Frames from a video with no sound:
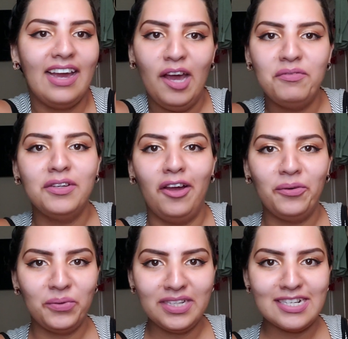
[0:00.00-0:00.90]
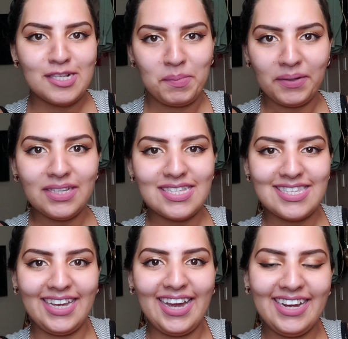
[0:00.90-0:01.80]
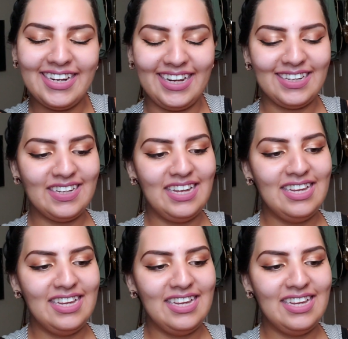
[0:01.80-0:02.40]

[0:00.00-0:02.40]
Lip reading: have an awkward experience like I did.